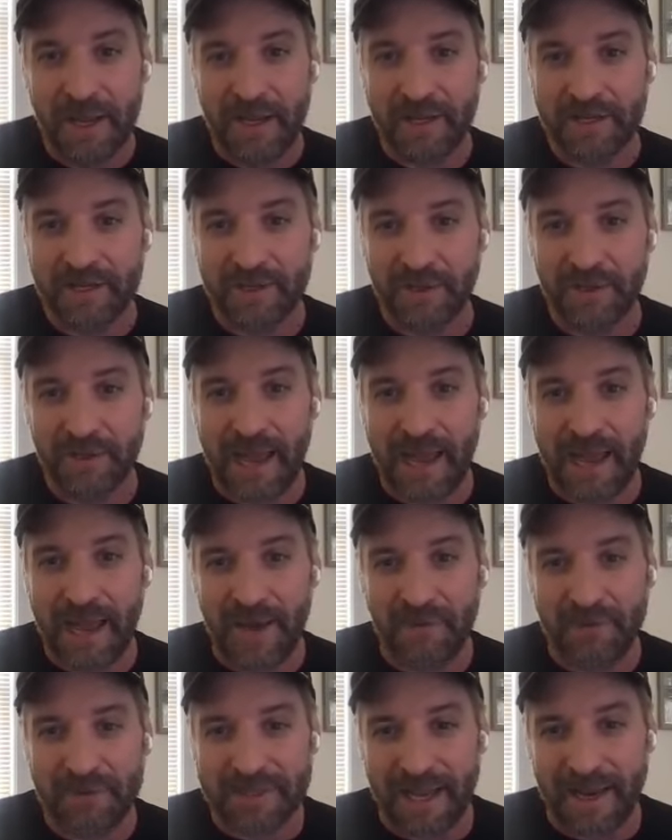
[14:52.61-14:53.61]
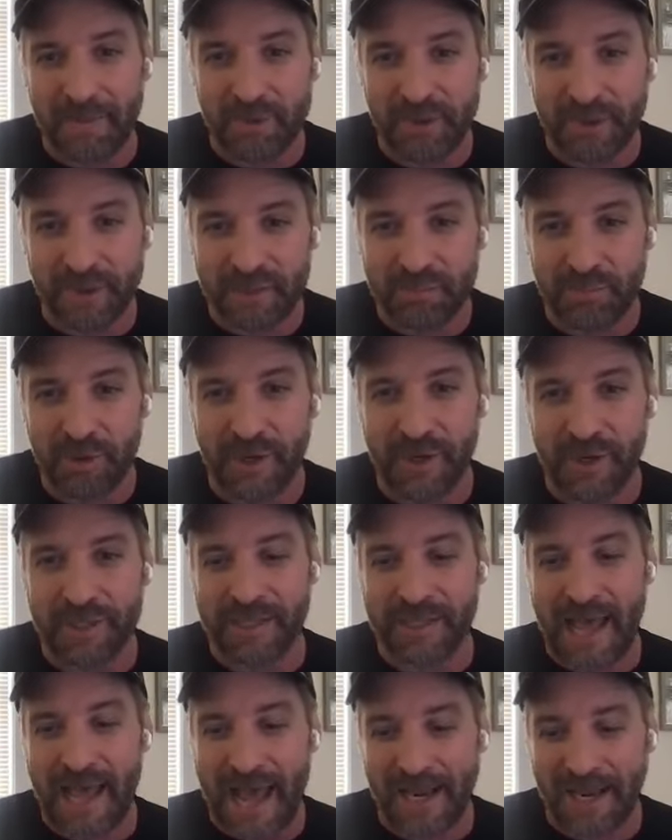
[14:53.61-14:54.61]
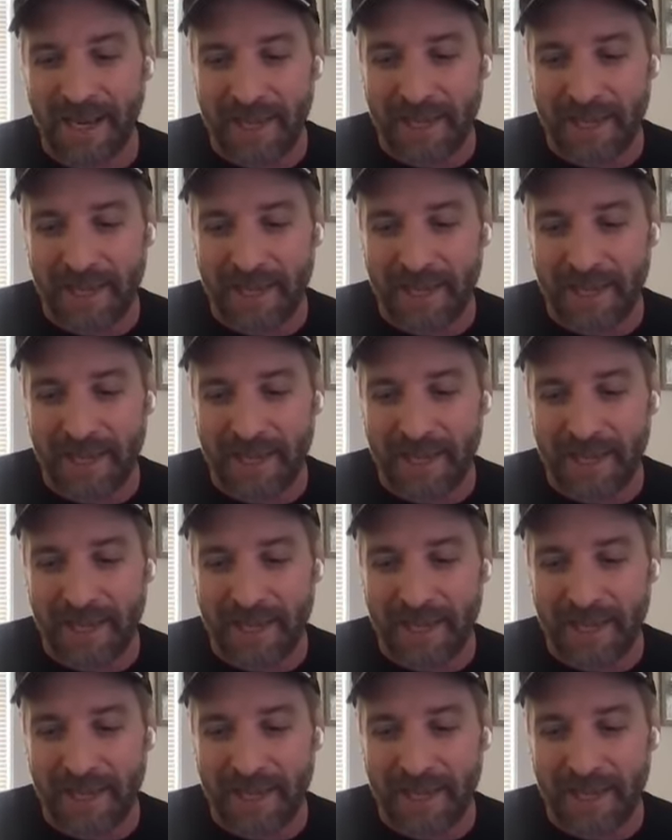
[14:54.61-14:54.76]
And so, yeah, I was able to experience that.